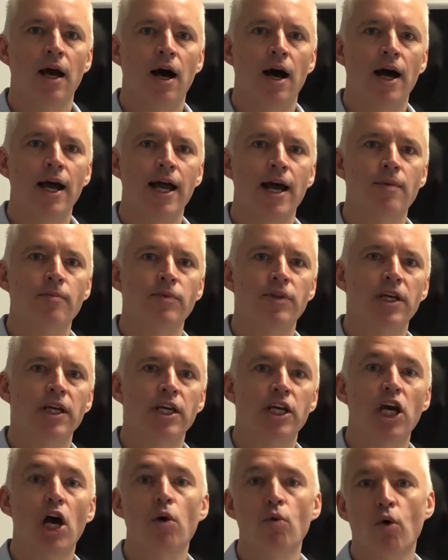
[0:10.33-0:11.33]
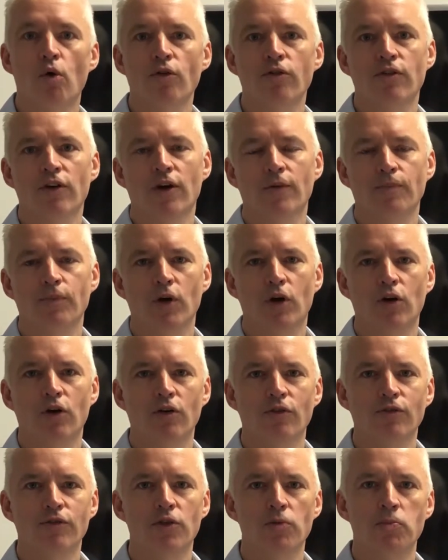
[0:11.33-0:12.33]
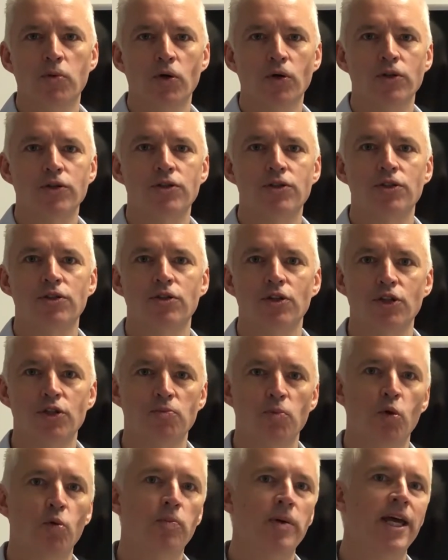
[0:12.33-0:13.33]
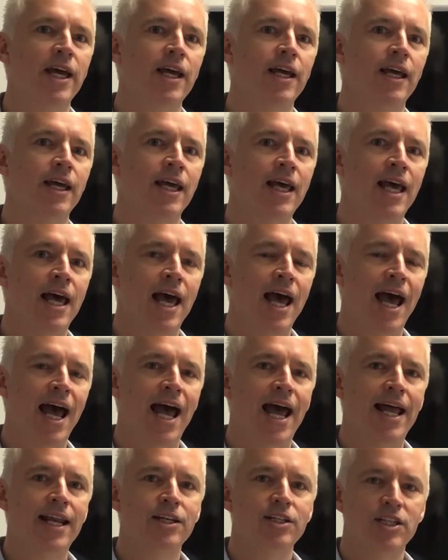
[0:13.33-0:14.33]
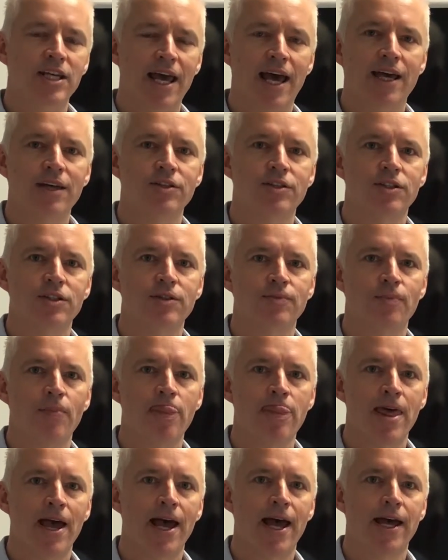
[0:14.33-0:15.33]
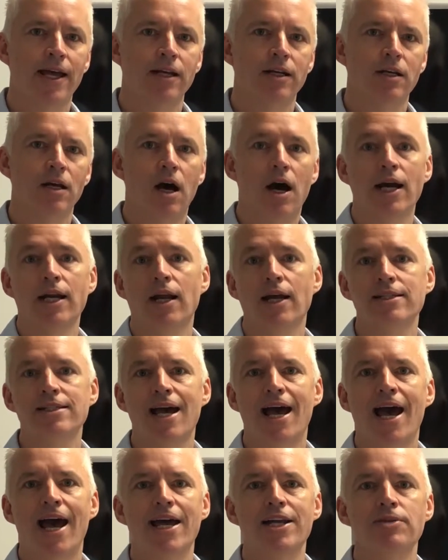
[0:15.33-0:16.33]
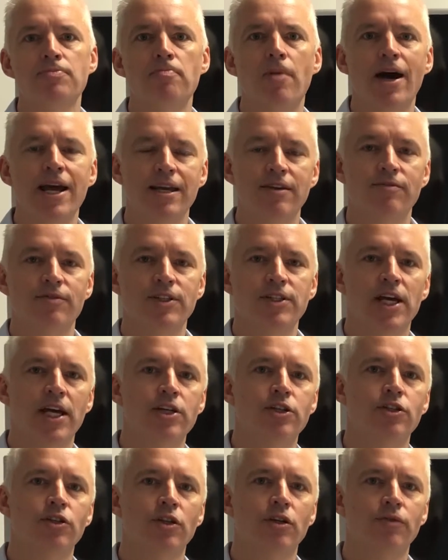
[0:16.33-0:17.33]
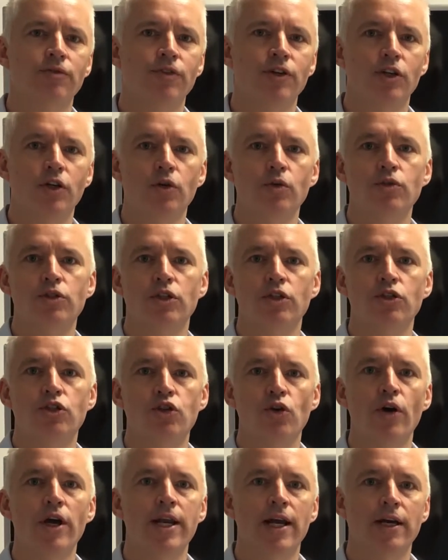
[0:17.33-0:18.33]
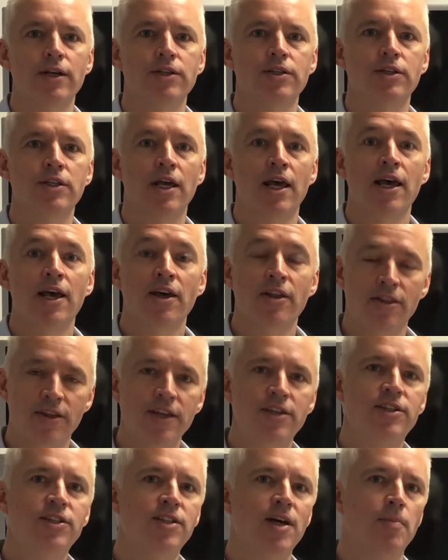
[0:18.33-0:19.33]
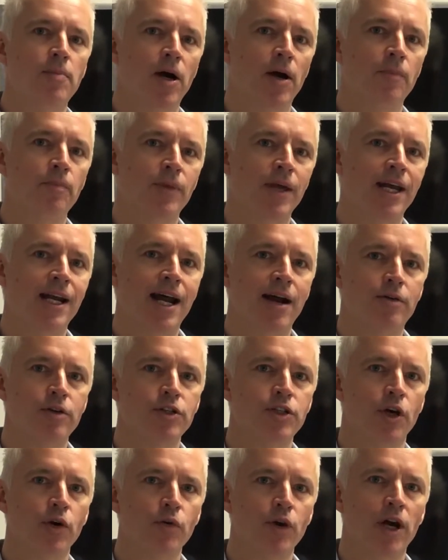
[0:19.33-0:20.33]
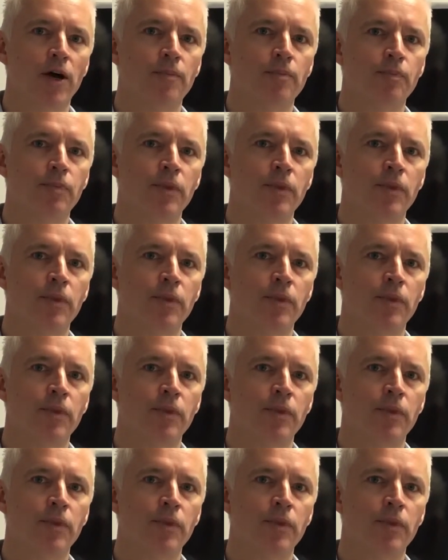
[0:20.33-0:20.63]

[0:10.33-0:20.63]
I am the co-author of the books The Small Big and Yes. And I'd like to add my invitation for you to join us this summer in Arizona